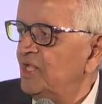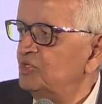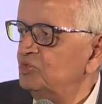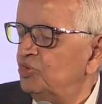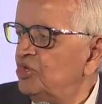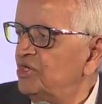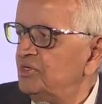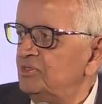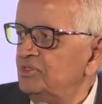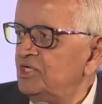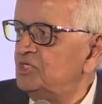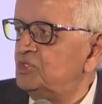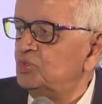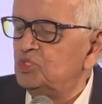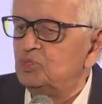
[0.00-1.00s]
you won't
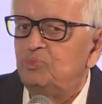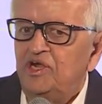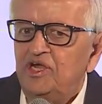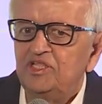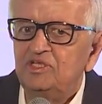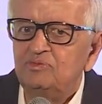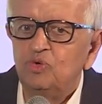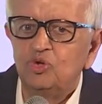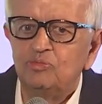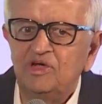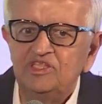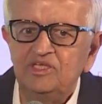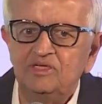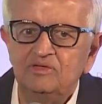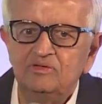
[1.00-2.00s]
need to spend any more
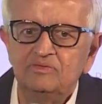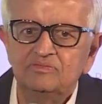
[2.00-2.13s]
money.